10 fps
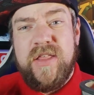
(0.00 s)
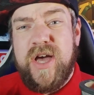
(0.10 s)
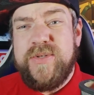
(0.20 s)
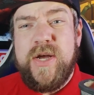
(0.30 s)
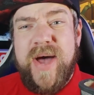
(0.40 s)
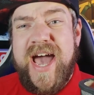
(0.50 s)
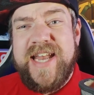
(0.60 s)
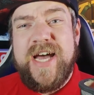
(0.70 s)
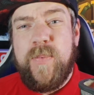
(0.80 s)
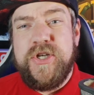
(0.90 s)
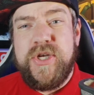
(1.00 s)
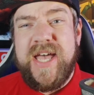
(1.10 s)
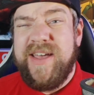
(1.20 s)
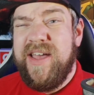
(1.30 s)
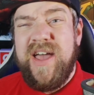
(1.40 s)
Those little handheld ones you
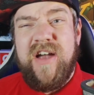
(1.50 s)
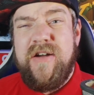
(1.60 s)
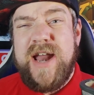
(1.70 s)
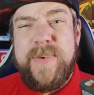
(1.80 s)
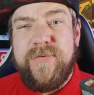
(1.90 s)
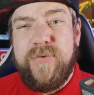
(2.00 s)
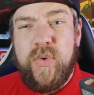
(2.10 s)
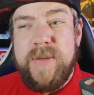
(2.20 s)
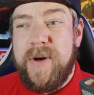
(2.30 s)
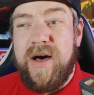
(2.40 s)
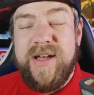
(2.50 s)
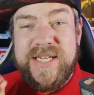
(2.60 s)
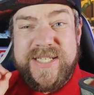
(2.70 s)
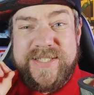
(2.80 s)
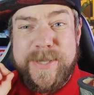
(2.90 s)
get are around about 40 bar.
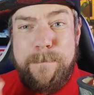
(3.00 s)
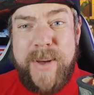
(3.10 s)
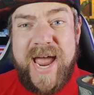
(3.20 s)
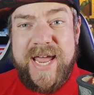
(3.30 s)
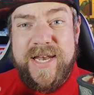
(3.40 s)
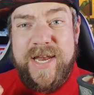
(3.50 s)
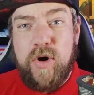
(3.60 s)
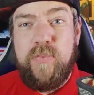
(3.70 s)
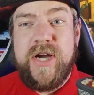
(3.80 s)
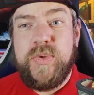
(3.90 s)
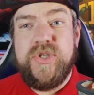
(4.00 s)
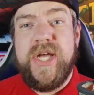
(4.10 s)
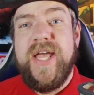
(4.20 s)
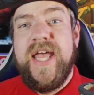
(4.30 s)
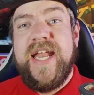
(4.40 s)
So this is a banging little pressure
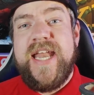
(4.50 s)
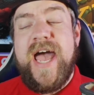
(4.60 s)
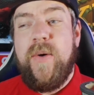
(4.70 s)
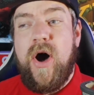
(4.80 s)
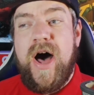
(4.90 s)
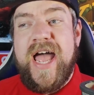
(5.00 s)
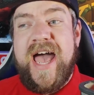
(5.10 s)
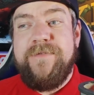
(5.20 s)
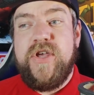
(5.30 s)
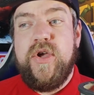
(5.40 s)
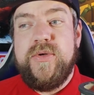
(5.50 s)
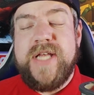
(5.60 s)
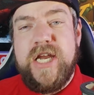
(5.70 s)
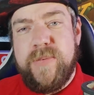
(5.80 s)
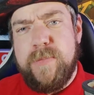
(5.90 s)
washer. Now, I have
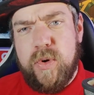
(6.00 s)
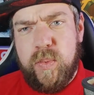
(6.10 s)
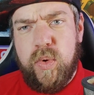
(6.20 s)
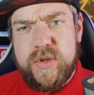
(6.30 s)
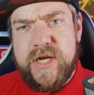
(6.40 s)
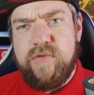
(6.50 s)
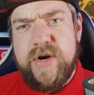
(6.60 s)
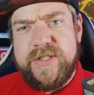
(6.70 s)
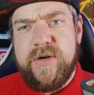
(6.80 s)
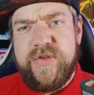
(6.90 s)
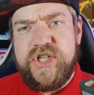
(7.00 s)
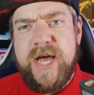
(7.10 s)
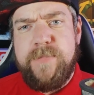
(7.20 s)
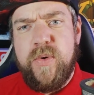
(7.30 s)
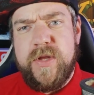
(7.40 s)
used a little bit more water rinsing off the
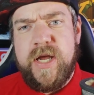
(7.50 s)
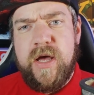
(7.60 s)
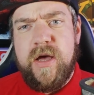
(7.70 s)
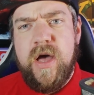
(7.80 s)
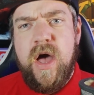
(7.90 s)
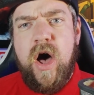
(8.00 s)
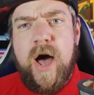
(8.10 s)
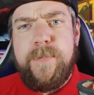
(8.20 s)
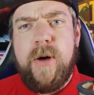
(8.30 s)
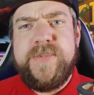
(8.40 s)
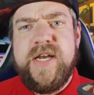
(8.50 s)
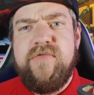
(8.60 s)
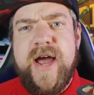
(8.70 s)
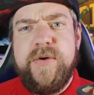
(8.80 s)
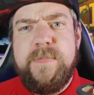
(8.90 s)
shampoo and the dirt. I popped in
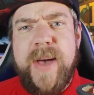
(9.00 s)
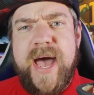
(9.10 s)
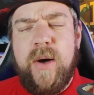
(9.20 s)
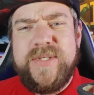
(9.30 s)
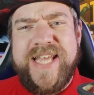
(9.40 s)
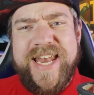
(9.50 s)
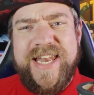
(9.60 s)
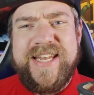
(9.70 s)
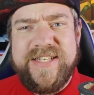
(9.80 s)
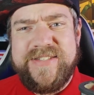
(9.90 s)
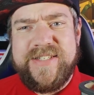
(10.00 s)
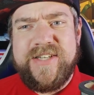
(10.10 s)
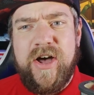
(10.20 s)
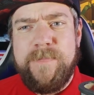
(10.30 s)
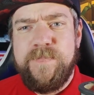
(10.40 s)
around about 10 litres this
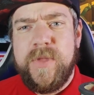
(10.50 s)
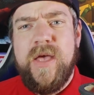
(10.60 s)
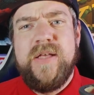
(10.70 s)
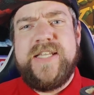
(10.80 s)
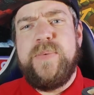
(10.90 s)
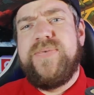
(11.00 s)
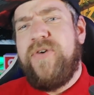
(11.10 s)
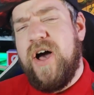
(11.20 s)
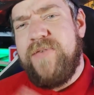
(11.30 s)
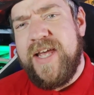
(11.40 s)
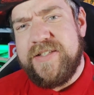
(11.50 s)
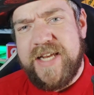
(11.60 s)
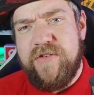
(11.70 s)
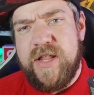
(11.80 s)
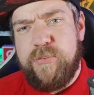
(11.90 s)
time. So that was 5 litres
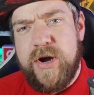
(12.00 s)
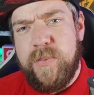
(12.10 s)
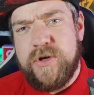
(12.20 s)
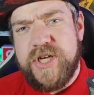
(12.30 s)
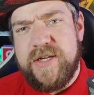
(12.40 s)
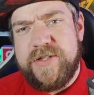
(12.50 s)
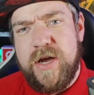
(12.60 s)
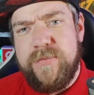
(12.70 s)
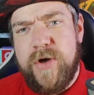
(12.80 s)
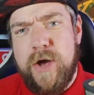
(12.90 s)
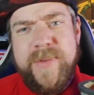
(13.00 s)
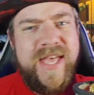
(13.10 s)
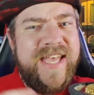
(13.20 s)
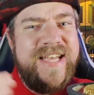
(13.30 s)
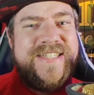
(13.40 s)
to get rid of the pre-wash and the snow foam,
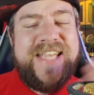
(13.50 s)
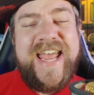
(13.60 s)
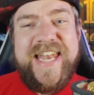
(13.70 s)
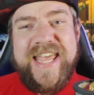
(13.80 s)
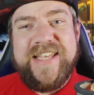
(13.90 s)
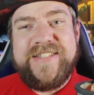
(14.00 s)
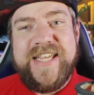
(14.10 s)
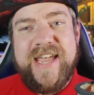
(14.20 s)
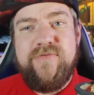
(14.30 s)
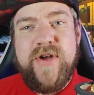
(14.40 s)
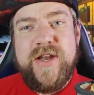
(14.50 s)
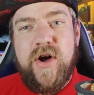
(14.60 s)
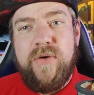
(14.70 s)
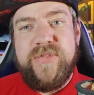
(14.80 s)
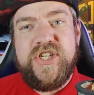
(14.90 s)
10 litres to get rid
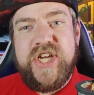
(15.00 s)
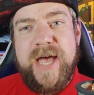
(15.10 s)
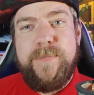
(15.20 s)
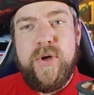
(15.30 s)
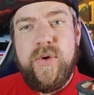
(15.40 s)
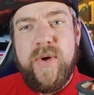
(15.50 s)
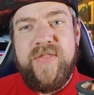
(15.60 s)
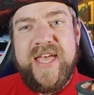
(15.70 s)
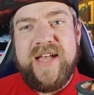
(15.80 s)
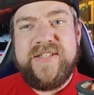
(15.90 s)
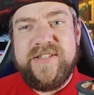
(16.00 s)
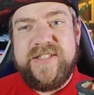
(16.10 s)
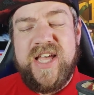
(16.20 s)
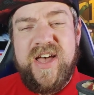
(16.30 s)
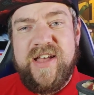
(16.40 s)
of the shampoo and the excess
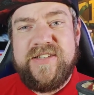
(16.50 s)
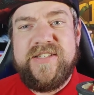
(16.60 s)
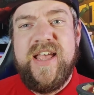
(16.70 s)
dirt.